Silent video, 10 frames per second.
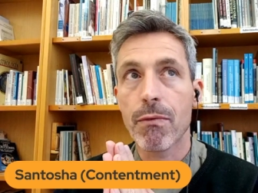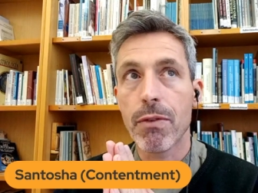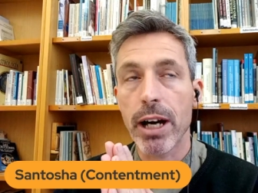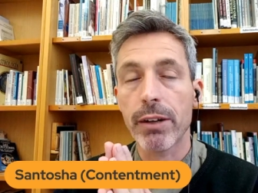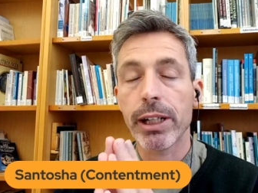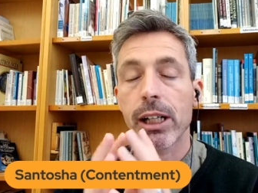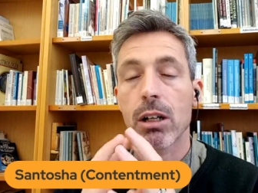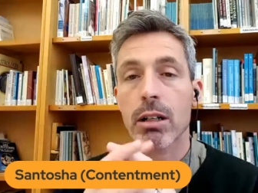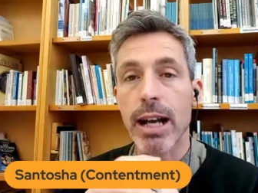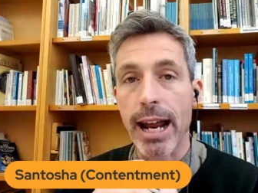very
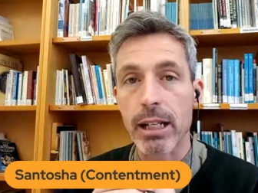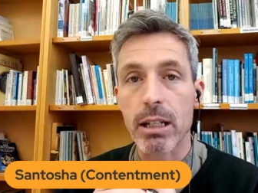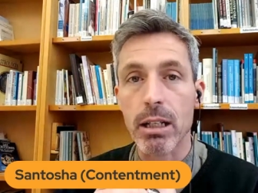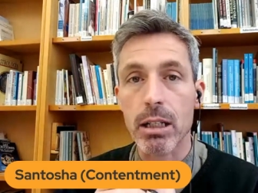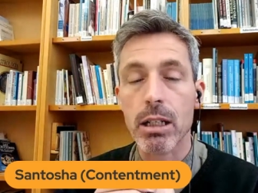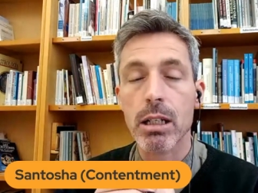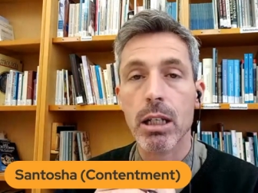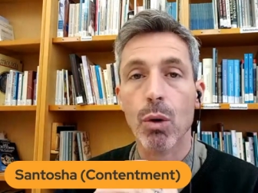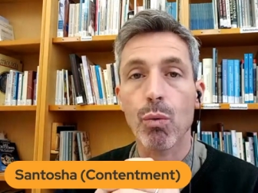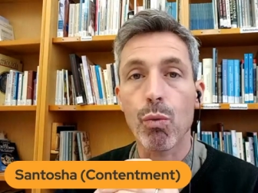connected
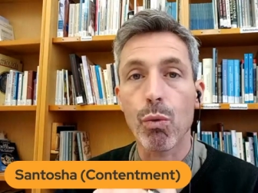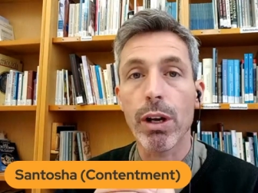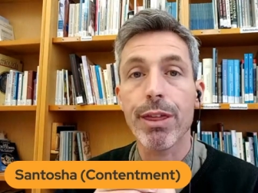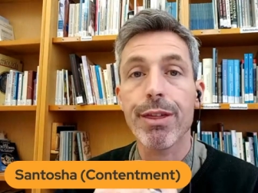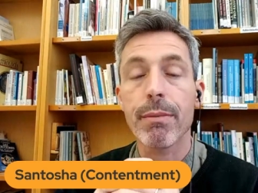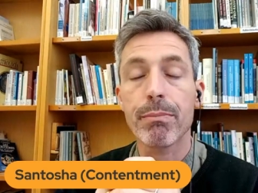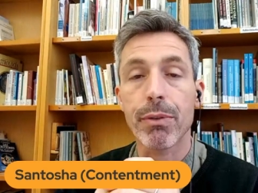with the